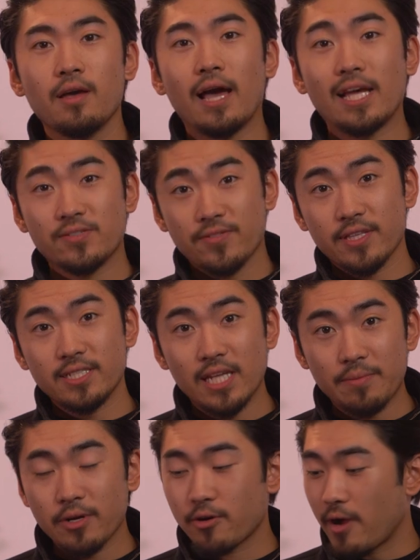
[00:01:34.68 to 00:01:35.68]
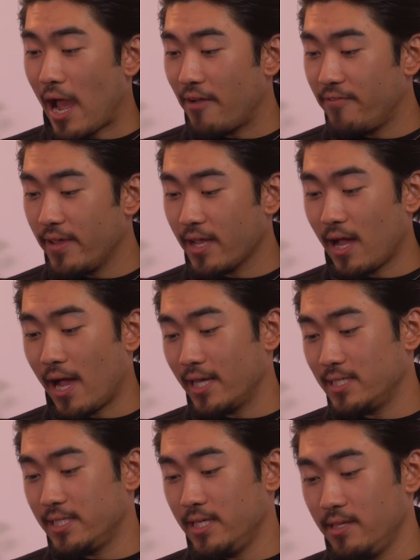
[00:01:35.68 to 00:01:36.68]
As for the demographic, I
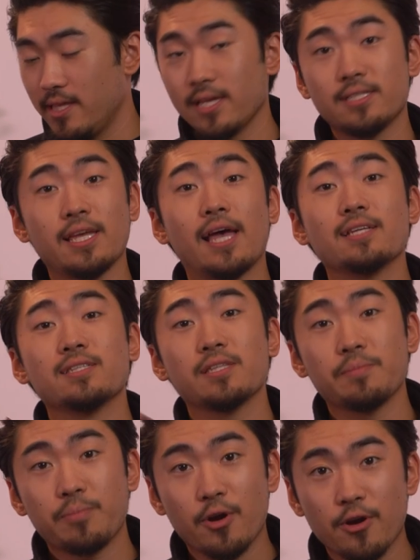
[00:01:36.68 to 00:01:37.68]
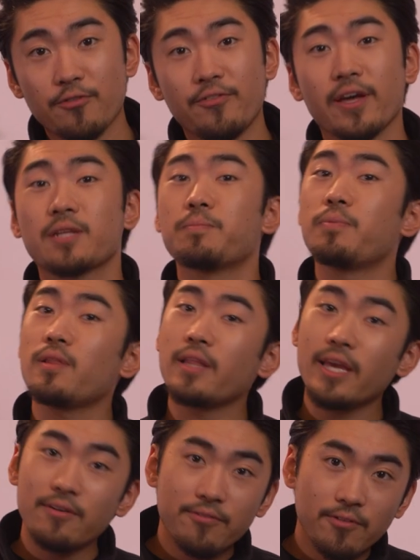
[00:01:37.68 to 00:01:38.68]
see this as the perfect
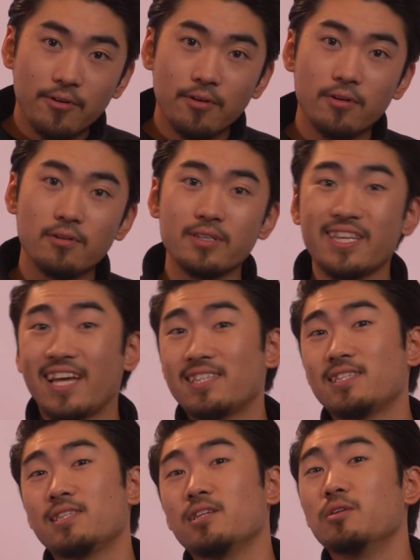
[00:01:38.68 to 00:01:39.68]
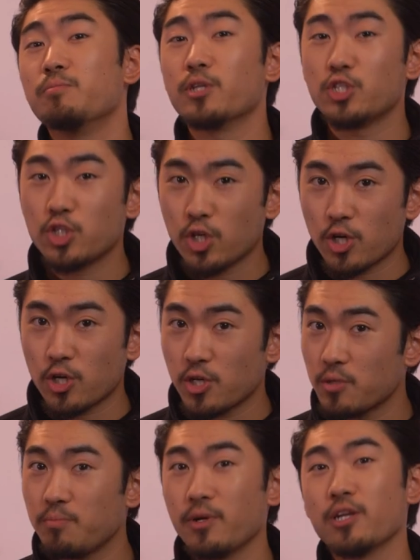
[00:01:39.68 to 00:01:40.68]
playful, yet still
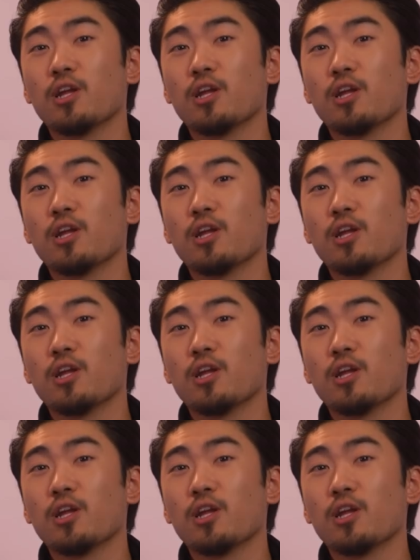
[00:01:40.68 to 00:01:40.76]
mature, but